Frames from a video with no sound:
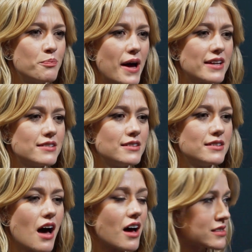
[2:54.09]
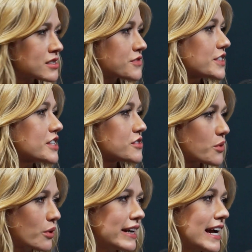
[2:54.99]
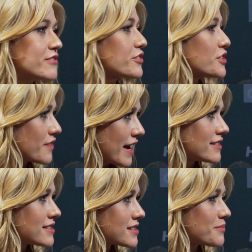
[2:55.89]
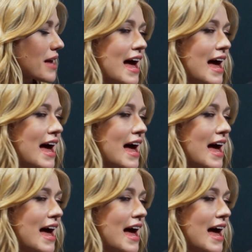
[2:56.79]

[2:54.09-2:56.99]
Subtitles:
but us, for the story and for the fans.